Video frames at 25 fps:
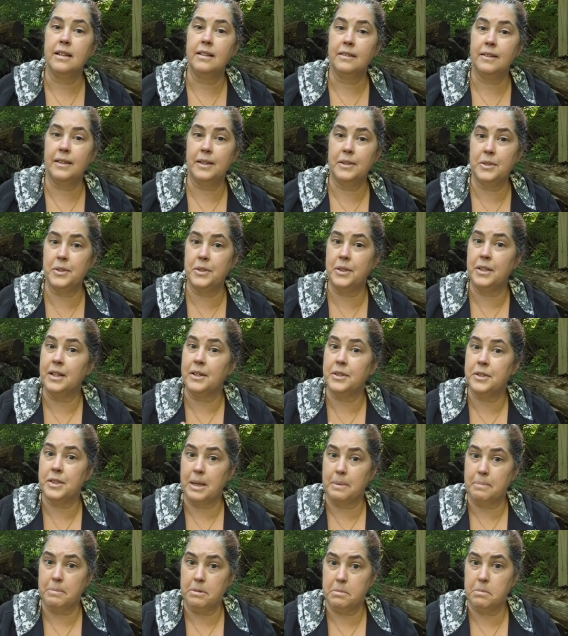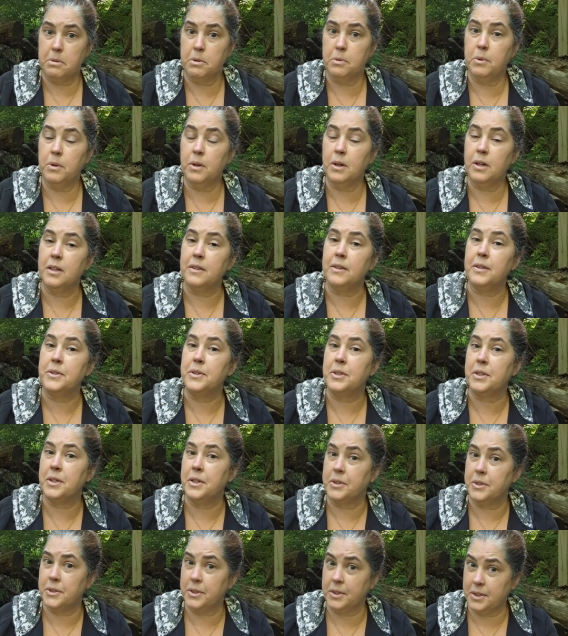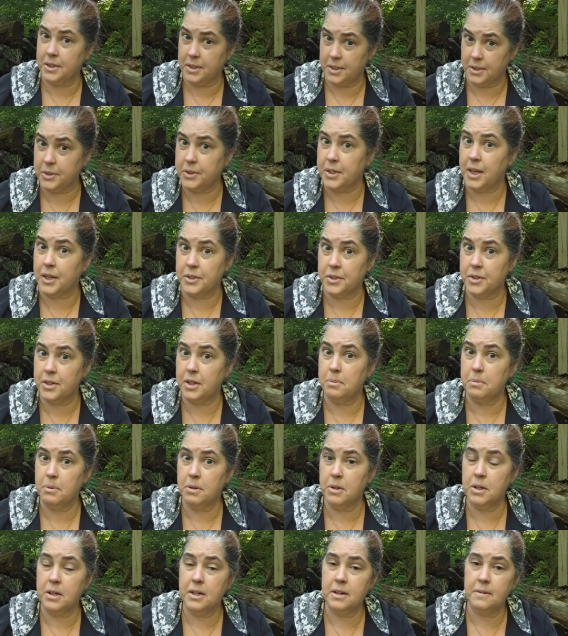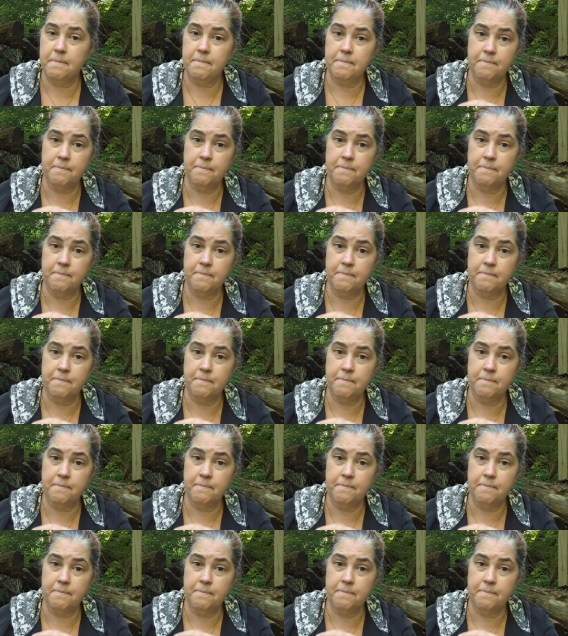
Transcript: this is an acceptable word and this is a disgusting word